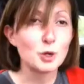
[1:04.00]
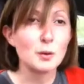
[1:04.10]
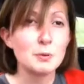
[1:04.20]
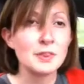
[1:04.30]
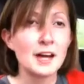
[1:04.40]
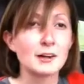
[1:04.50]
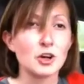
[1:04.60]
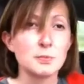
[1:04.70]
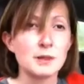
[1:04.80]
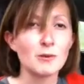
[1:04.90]
were up in that
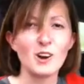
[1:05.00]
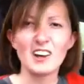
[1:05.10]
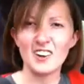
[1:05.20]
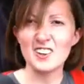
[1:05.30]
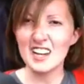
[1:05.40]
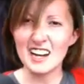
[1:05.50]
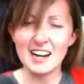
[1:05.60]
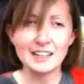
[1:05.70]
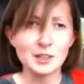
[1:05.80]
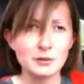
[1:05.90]
group, and they were all like, oh
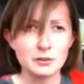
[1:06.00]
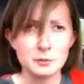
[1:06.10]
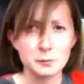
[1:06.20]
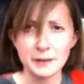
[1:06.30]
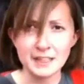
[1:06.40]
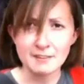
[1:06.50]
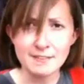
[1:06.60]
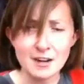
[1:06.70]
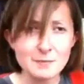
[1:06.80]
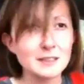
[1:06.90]
yeah, you know, we've only been waiting here
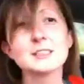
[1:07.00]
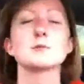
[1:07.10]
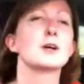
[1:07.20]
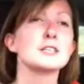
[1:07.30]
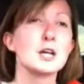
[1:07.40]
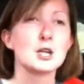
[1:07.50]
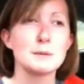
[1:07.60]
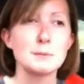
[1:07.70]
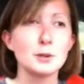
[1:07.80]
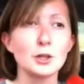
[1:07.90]
5 minutes, whereas other
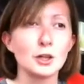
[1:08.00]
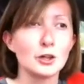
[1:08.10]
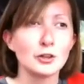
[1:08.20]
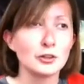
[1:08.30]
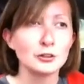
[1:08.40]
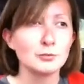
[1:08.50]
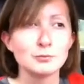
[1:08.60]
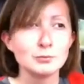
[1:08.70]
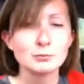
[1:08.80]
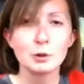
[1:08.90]
people who
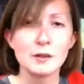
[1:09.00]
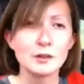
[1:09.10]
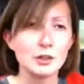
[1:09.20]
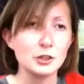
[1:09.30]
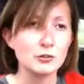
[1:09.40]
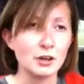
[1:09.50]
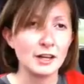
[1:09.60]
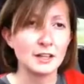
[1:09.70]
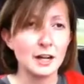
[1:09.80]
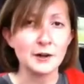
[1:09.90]
were in the queue for
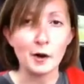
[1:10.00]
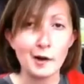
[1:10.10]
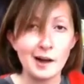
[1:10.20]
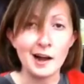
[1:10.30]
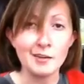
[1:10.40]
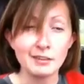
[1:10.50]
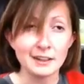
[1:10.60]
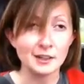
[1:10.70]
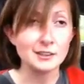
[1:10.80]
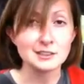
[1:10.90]
like an hour and a half,
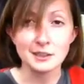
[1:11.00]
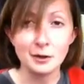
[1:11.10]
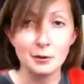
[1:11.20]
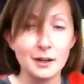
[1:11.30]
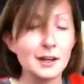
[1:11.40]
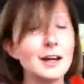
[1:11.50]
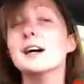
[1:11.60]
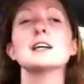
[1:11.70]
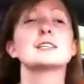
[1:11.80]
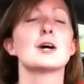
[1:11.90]
like us, you know.
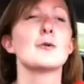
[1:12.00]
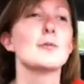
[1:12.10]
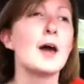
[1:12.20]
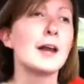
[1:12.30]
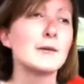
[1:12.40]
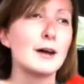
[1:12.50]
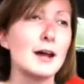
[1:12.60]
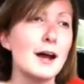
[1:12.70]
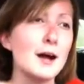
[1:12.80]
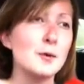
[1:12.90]
So anyway,